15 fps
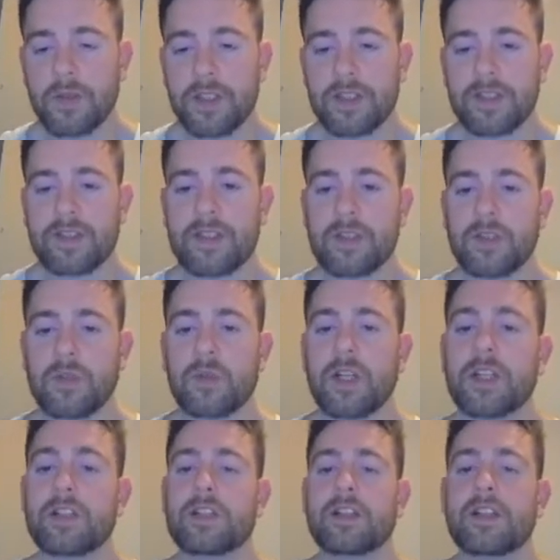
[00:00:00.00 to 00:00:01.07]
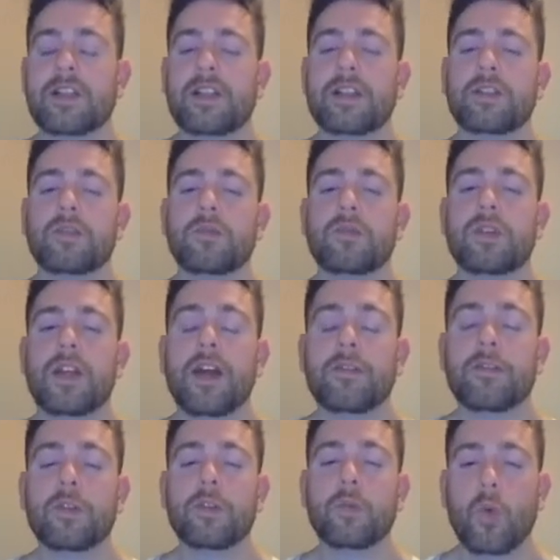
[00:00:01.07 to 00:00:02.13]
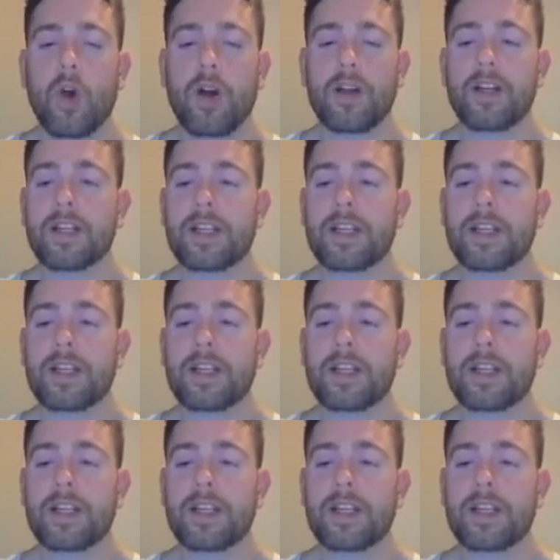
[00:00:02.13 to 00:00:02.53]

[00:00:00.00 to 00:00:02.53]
in this situation is you never want to